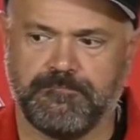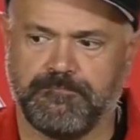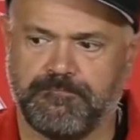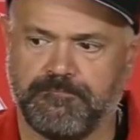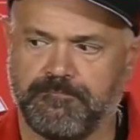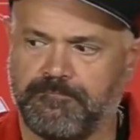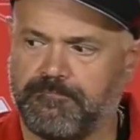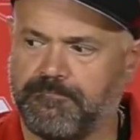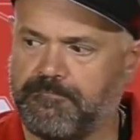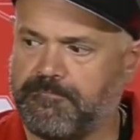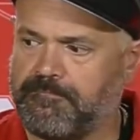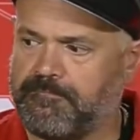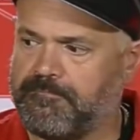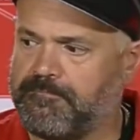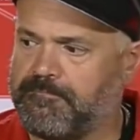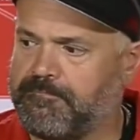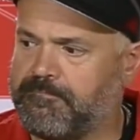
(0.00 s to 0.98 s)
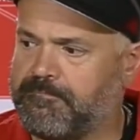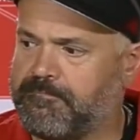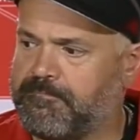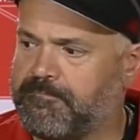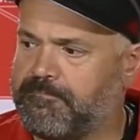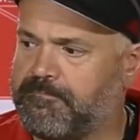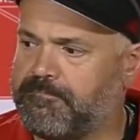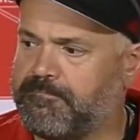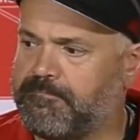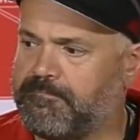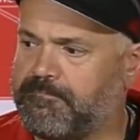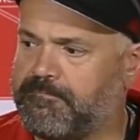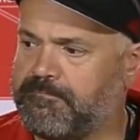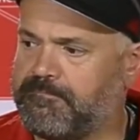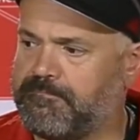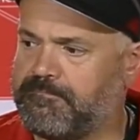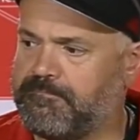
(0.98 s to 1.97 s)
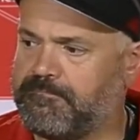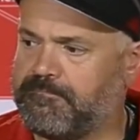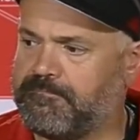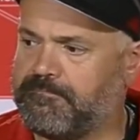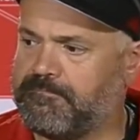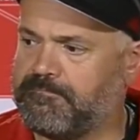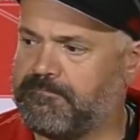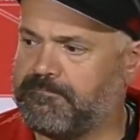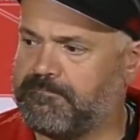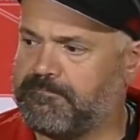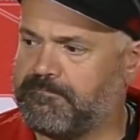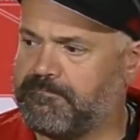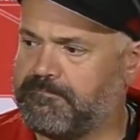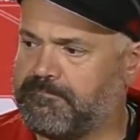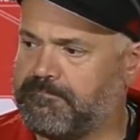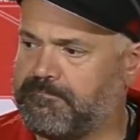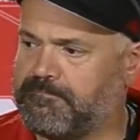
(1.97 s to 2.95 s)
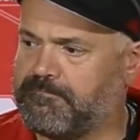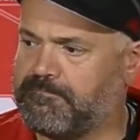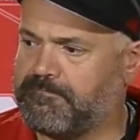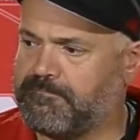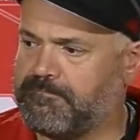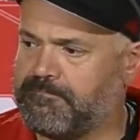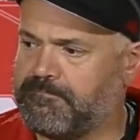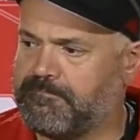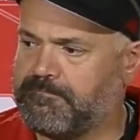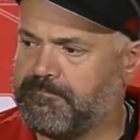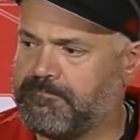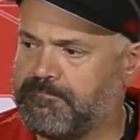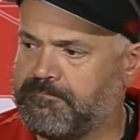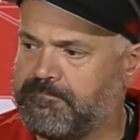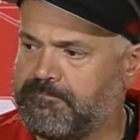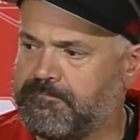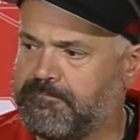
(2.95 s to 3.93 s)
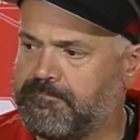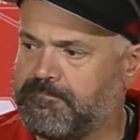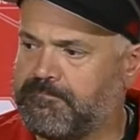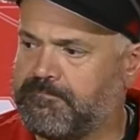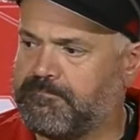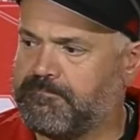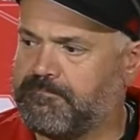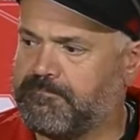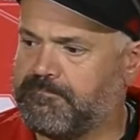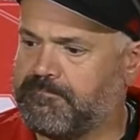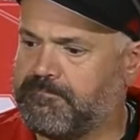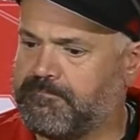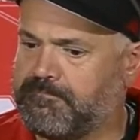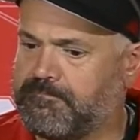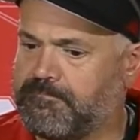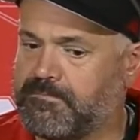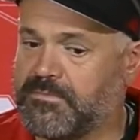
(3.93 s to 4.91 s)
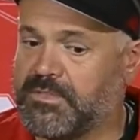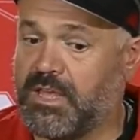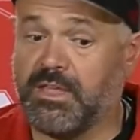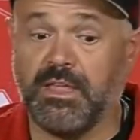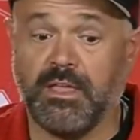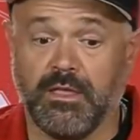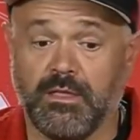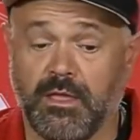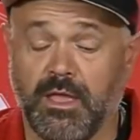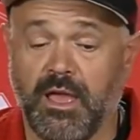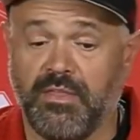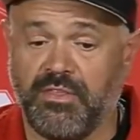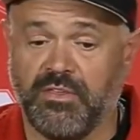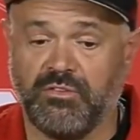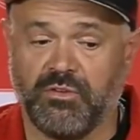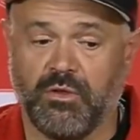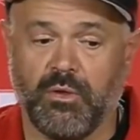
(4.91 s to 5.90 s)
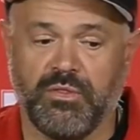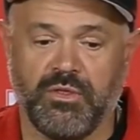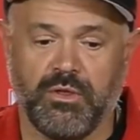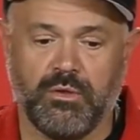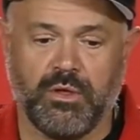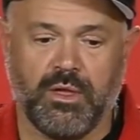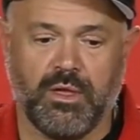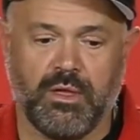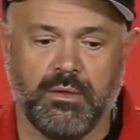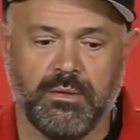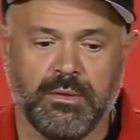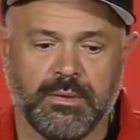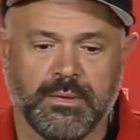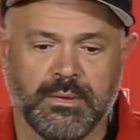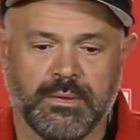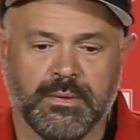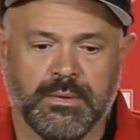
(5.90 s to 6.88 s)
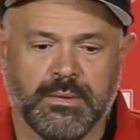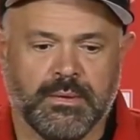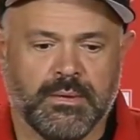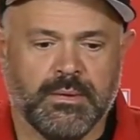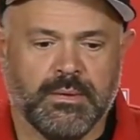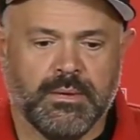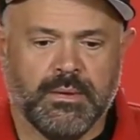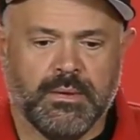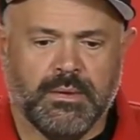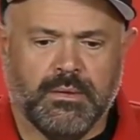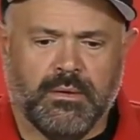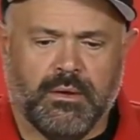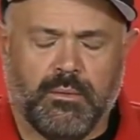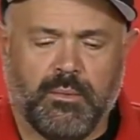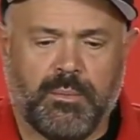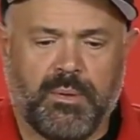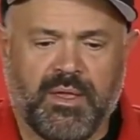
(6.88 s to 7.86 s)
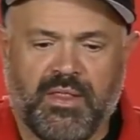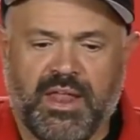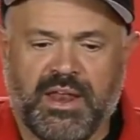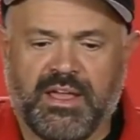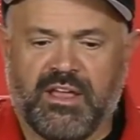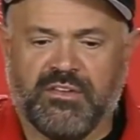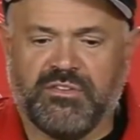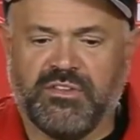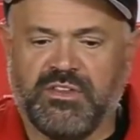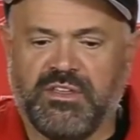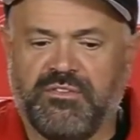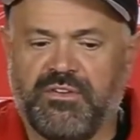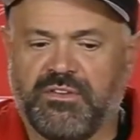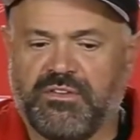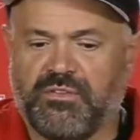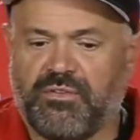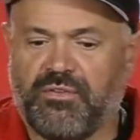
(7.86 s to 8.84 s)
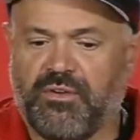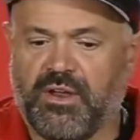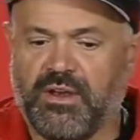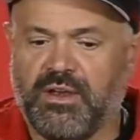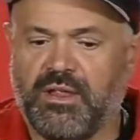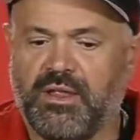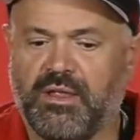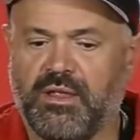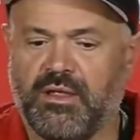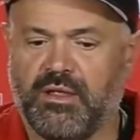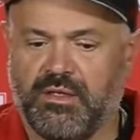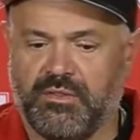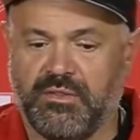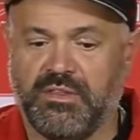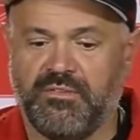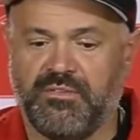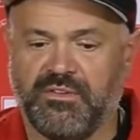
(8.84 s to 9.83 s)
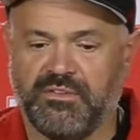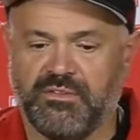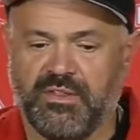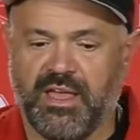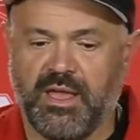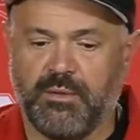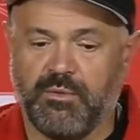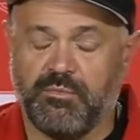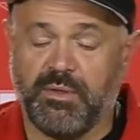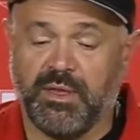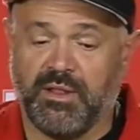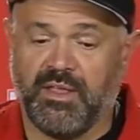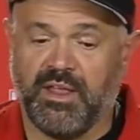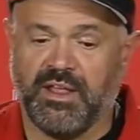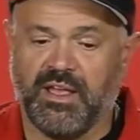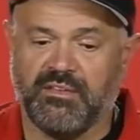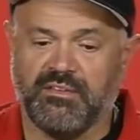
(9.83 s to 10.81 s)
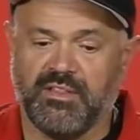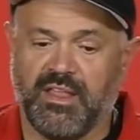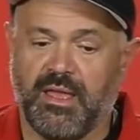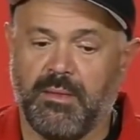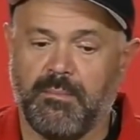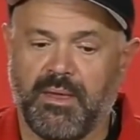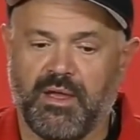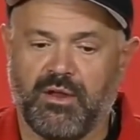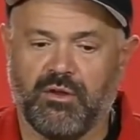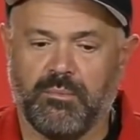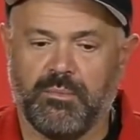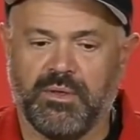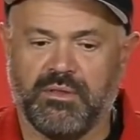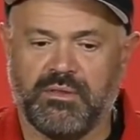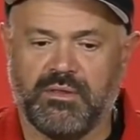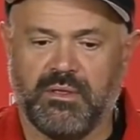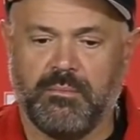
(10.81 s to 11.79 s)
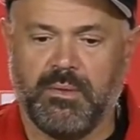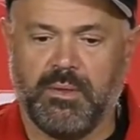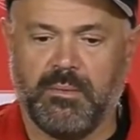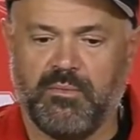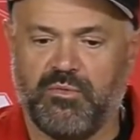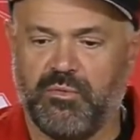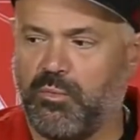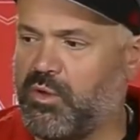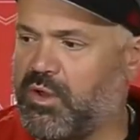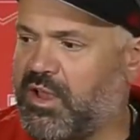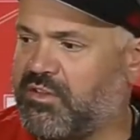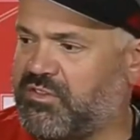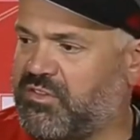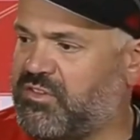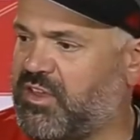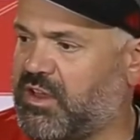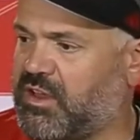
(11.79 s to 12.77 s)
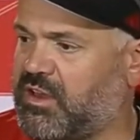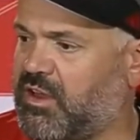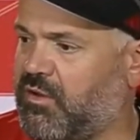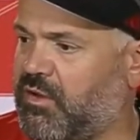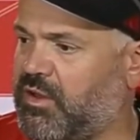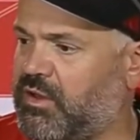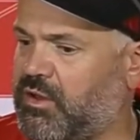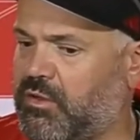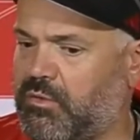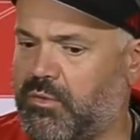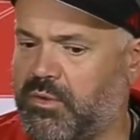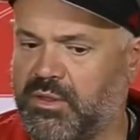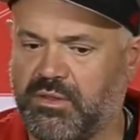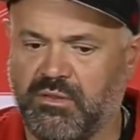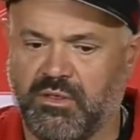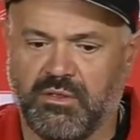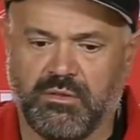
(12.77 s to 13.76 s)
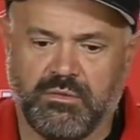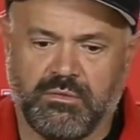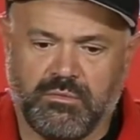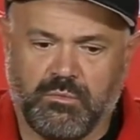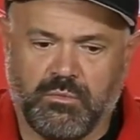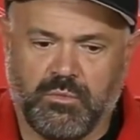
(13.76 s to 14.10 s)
Would you like to play a few more guys on defense against their their running attack this week? Yeah, I think so. I think. Uh, we play a lot of guys on the defensive front and the defensive line. we played a lot of guys at linebacker, but uh, maybe a few more guys in the secondary. You know, it, it,